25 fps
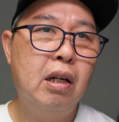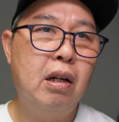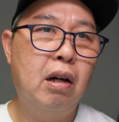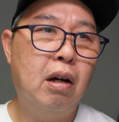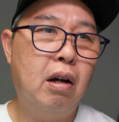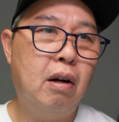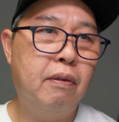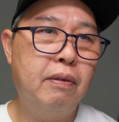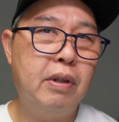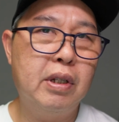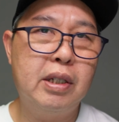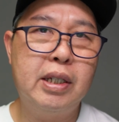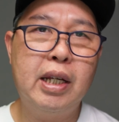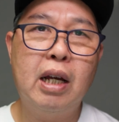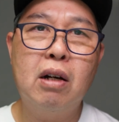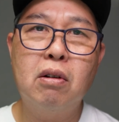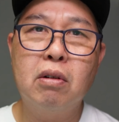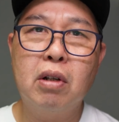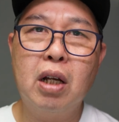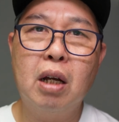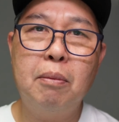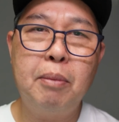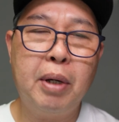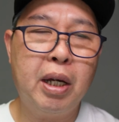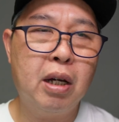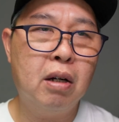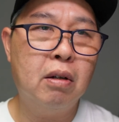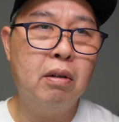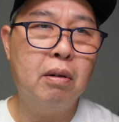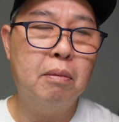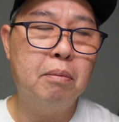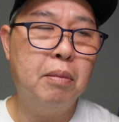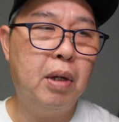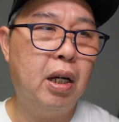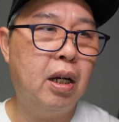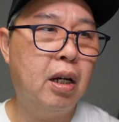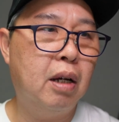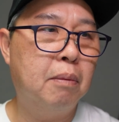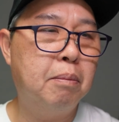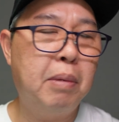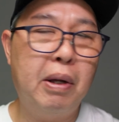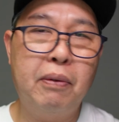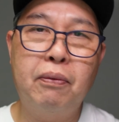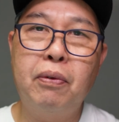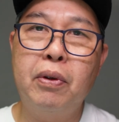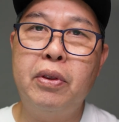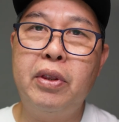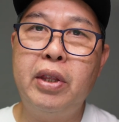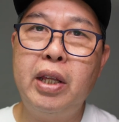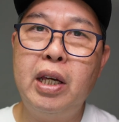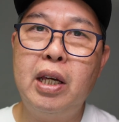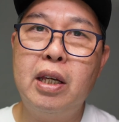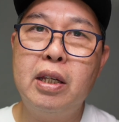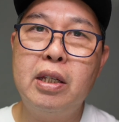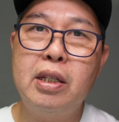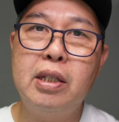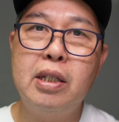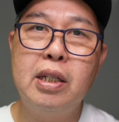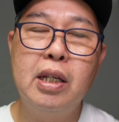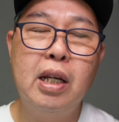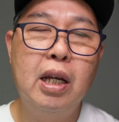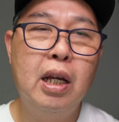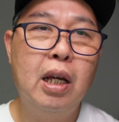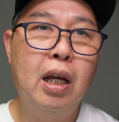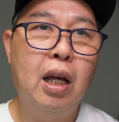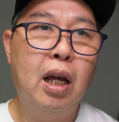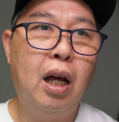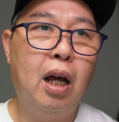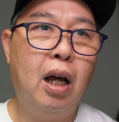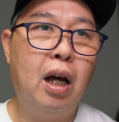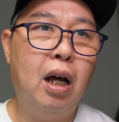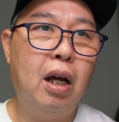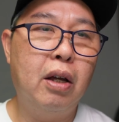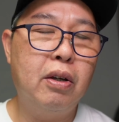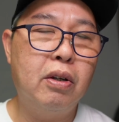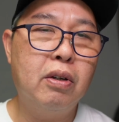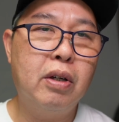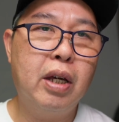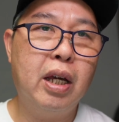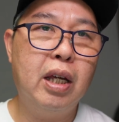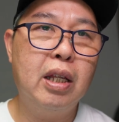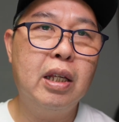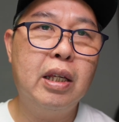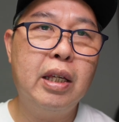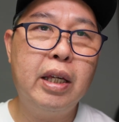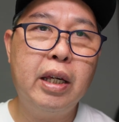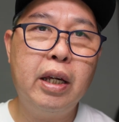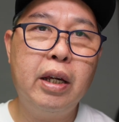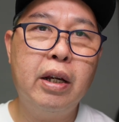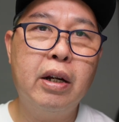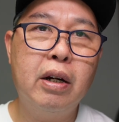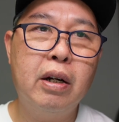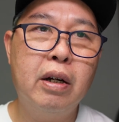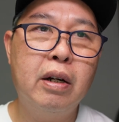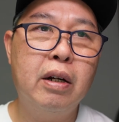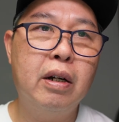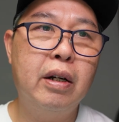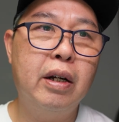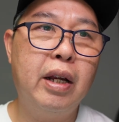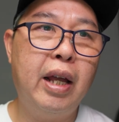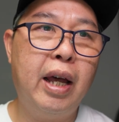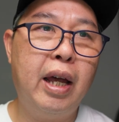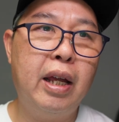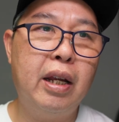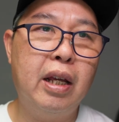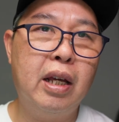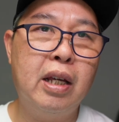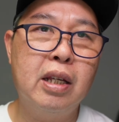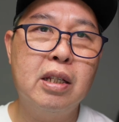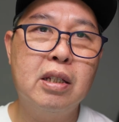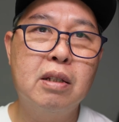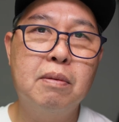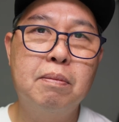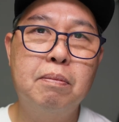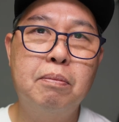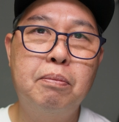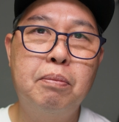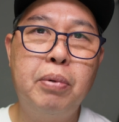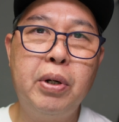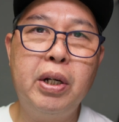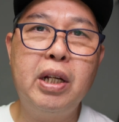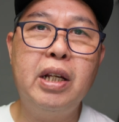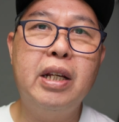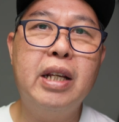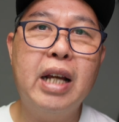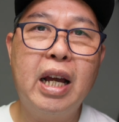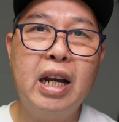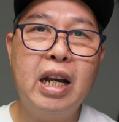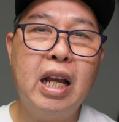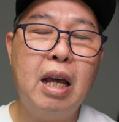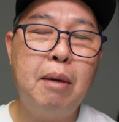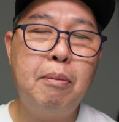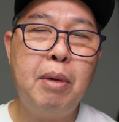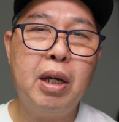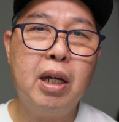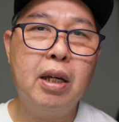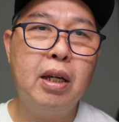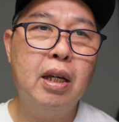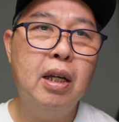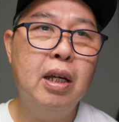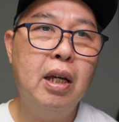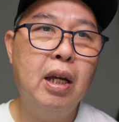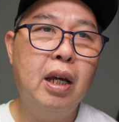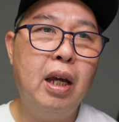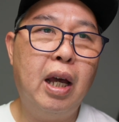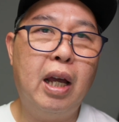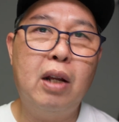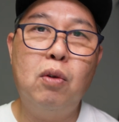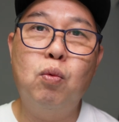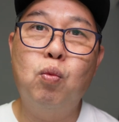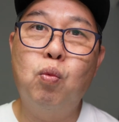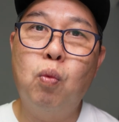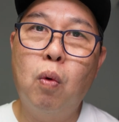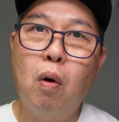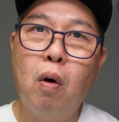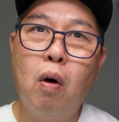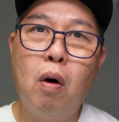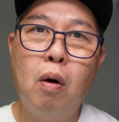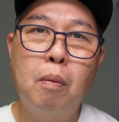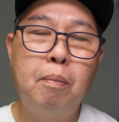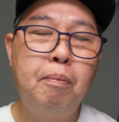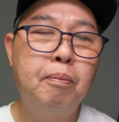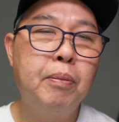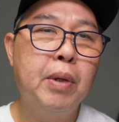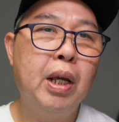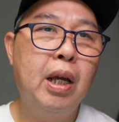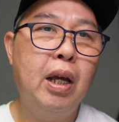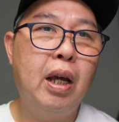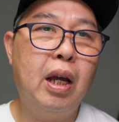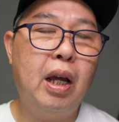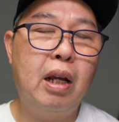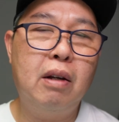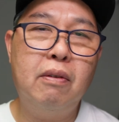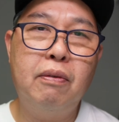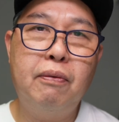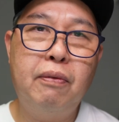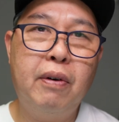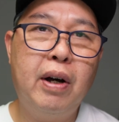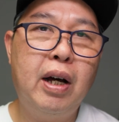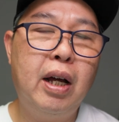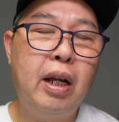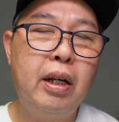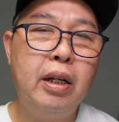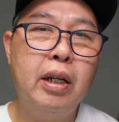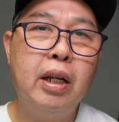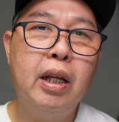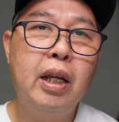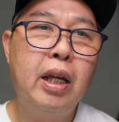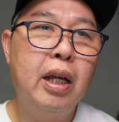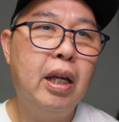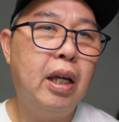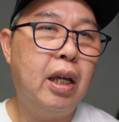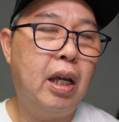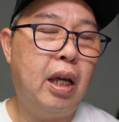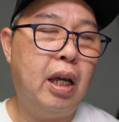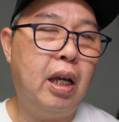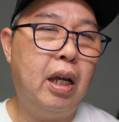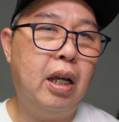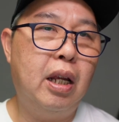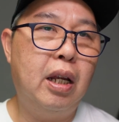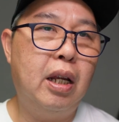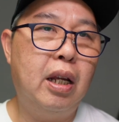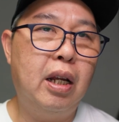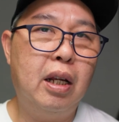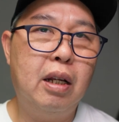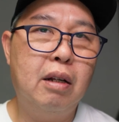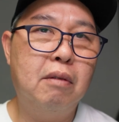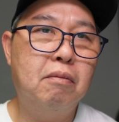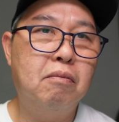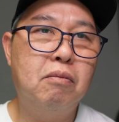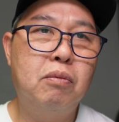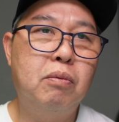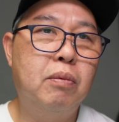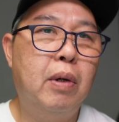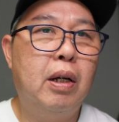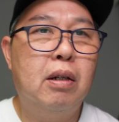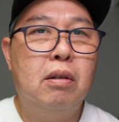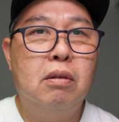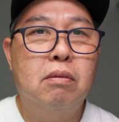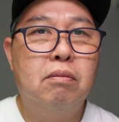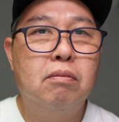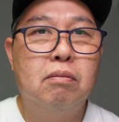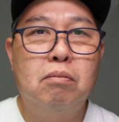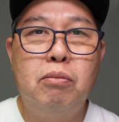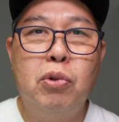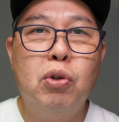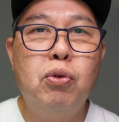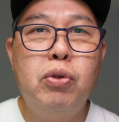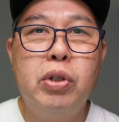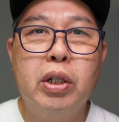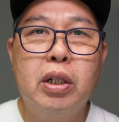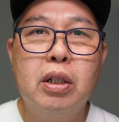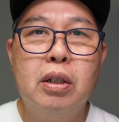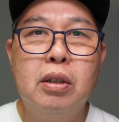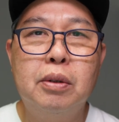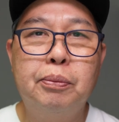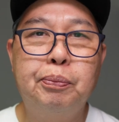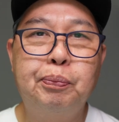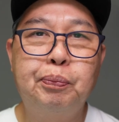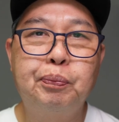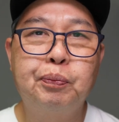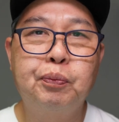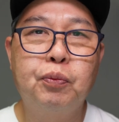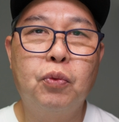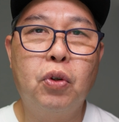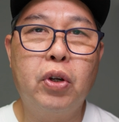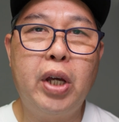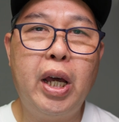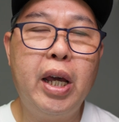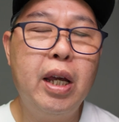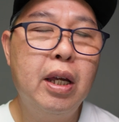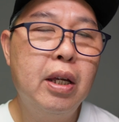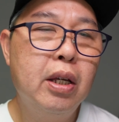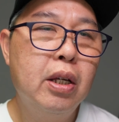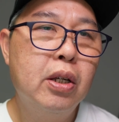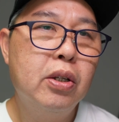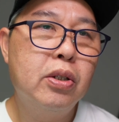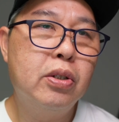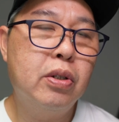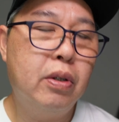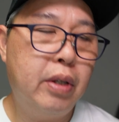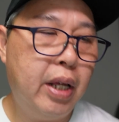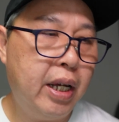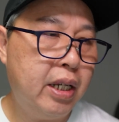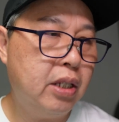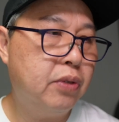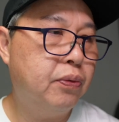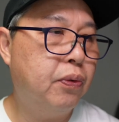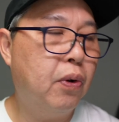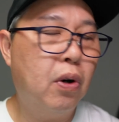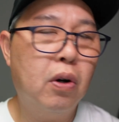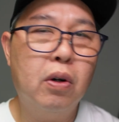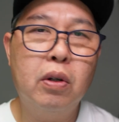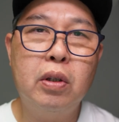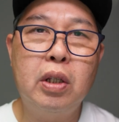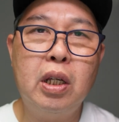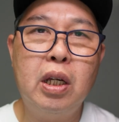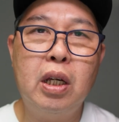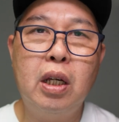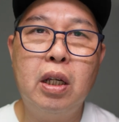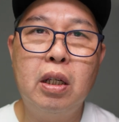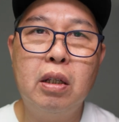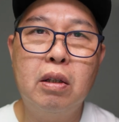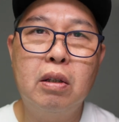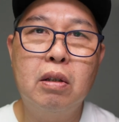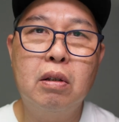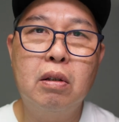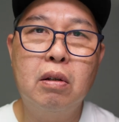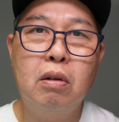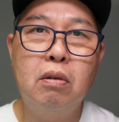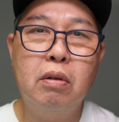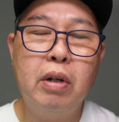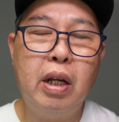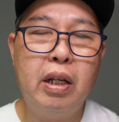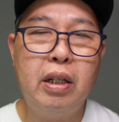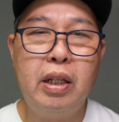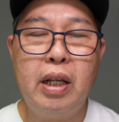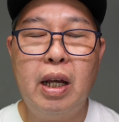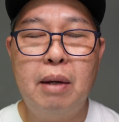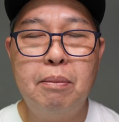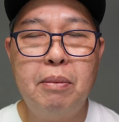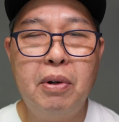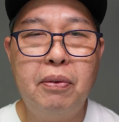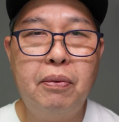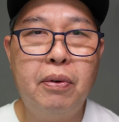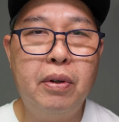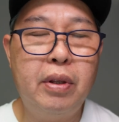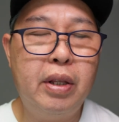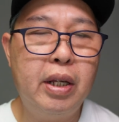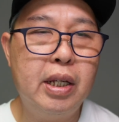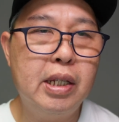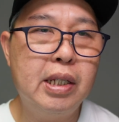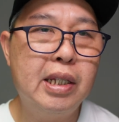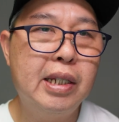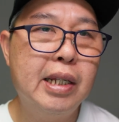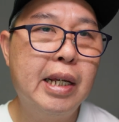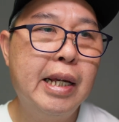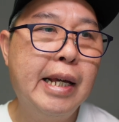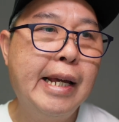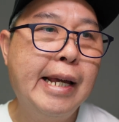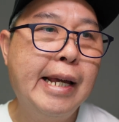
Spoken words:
of the sound coming out. But for this, you can hear that it's pretty dynamic and warm and fun and, well, musical. Okay, so that's for the tone and timbre for this.